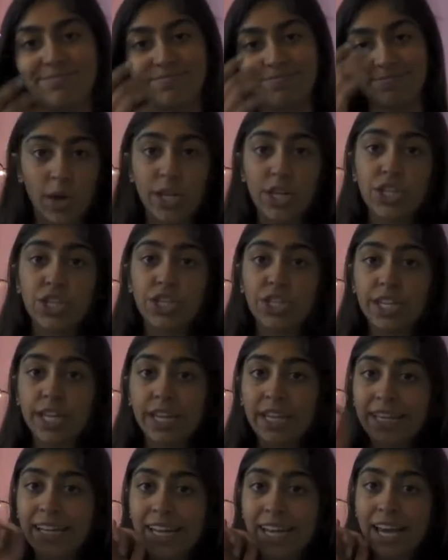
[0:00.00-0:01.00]

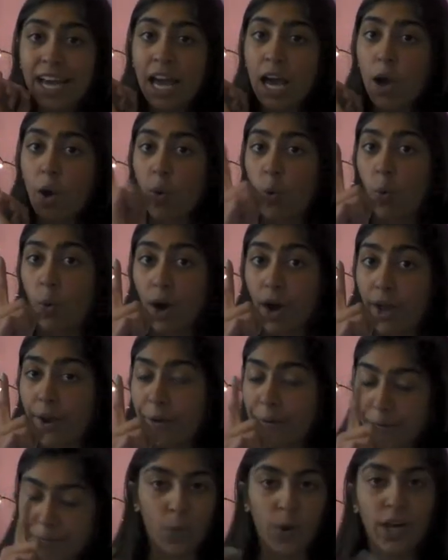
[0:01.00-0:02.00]
Question
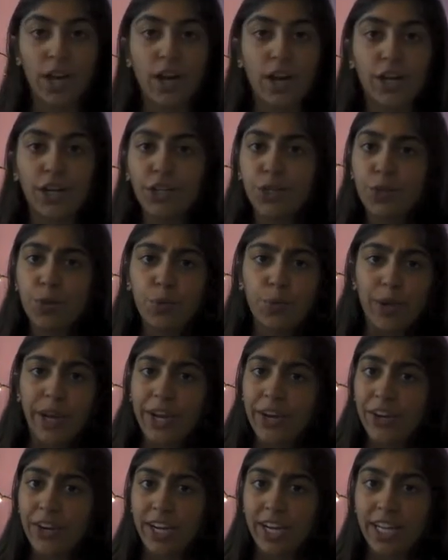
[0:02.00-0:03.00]
one. What are you
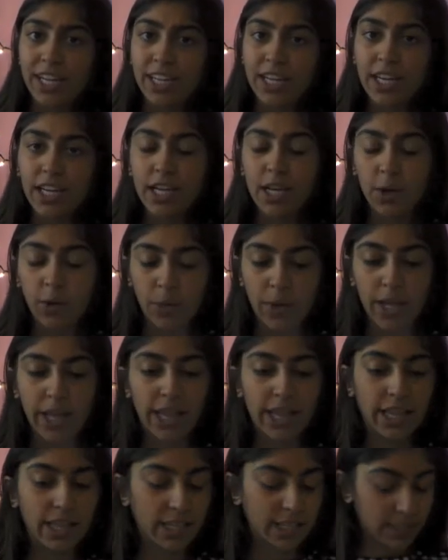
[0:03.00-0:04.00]
wearing?
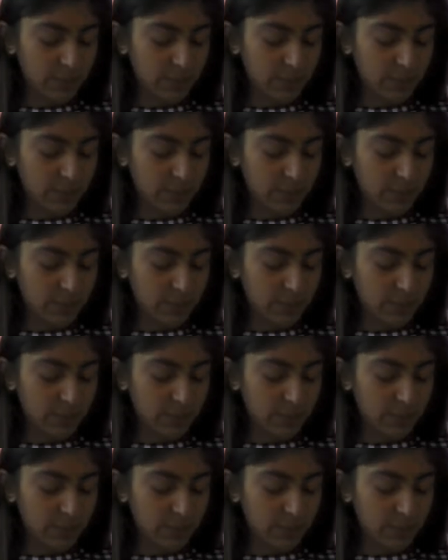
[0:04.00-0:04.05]
Well,